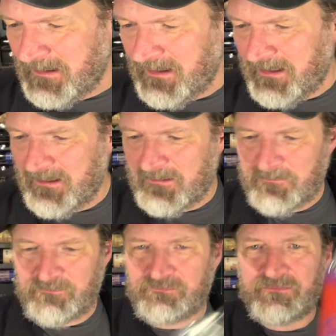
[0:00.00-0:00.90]

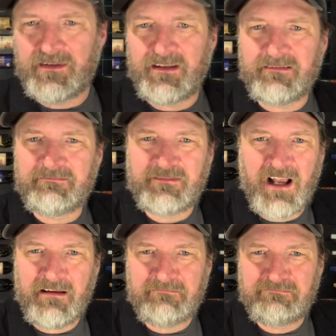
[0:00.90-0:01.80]
Can
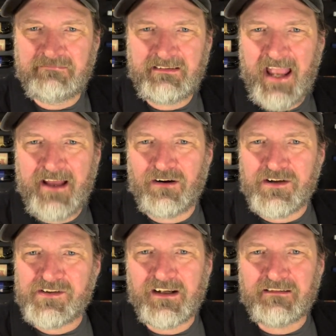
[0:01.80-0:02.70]

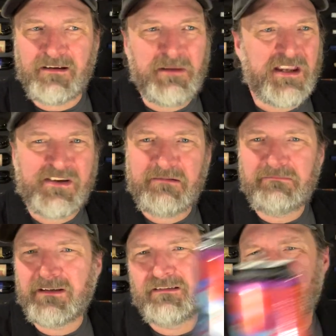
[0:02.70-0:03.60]
art's not
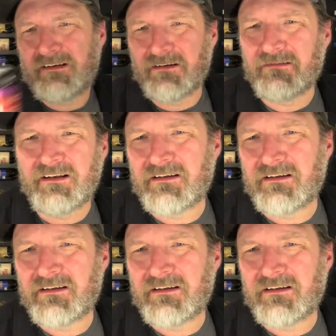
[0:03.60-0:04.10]
amazing. There you go.